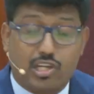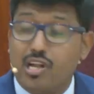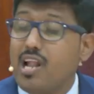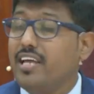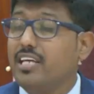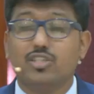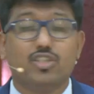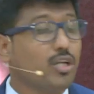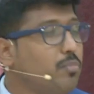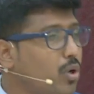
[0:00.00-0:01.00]
lions
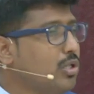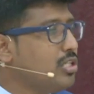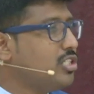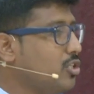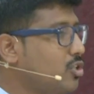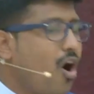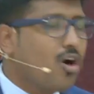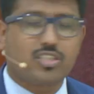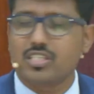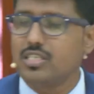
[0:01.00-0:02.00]
and bulls and
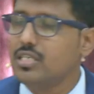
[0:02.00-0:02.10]
dogs.